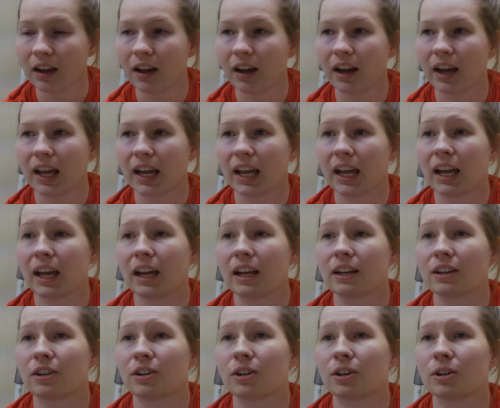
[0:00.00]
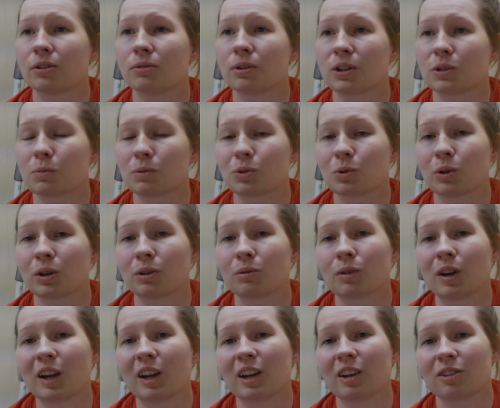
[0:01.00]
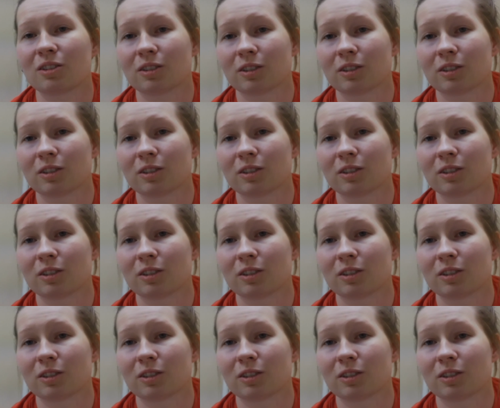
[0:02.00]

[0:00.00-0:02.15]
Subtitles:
and her respiratory rate